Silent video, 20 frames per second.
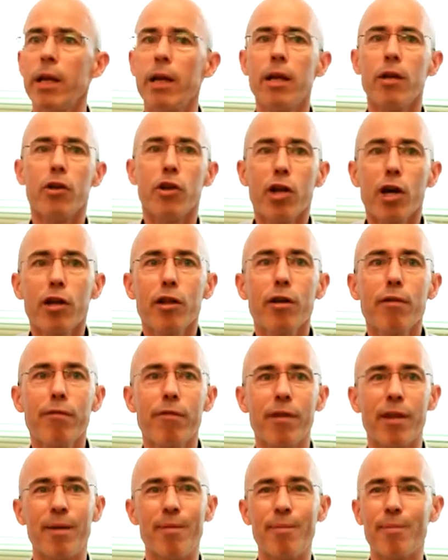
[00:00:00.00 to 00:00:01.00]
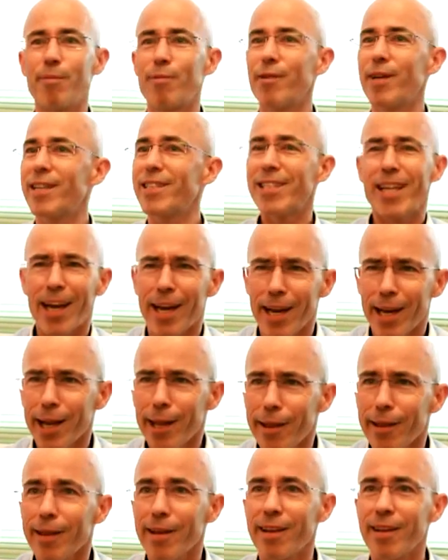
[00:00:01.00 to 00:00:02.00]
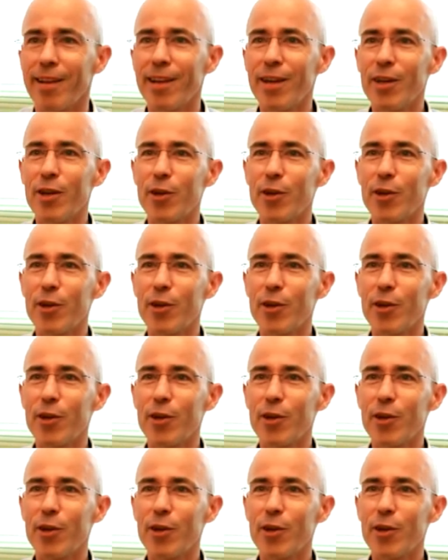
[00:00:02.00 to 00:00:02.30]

none of them brings anything